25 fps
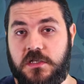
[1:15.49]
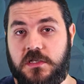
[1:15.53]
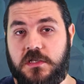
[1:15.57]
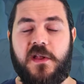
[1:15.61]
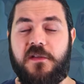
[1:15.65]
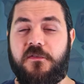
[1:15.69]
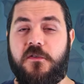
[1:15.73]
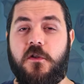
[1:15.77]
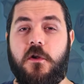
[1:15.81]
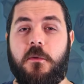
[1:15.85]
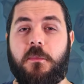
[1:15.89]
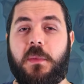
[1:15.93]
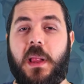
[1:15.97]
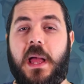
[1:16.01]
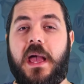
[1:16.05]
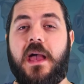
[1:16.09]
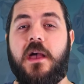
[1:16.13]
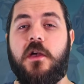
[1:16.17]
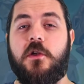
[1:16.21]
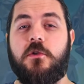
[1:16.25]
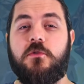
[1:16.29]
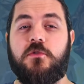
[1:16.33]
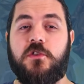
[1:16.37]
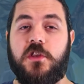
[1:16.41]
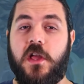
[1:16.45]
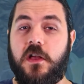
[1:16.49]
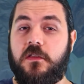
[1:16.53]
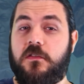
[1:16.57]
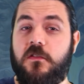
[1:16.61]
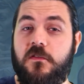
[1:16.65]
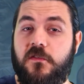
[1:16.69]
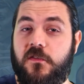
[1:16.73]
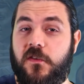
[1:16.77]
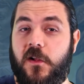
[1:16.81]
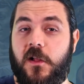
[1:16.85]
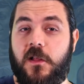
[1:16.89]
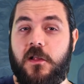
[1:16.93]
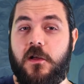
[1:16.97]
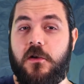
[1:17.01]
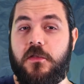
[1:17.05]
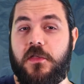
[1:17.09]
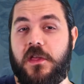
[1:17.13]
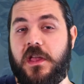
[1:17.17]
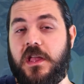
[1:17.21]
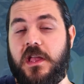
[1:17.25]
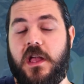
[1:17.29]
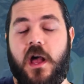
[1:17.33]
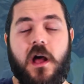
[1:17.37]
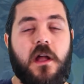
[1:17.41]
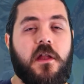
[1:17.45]
But if you're a player who doesn't follow
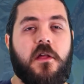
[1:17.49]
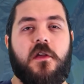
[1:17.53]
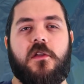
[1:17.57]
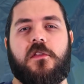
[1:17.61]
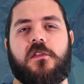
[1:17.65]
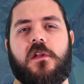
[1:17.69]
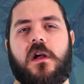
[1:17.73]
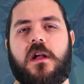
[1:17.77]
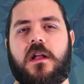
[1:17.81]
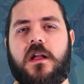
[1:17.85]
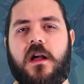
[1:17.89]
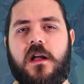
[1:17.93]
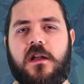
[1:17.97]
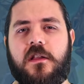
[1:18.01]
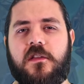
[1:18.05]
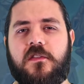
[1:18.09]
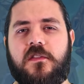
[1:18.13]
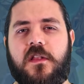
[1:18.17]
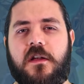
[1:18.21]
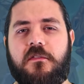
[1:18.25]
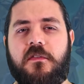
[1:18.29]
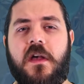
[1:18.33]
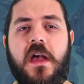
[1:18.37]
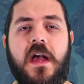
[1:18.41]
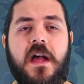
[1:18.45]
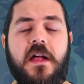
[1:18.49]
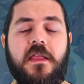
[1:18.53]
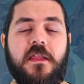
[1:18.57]
the Unearthed Arcana stuff,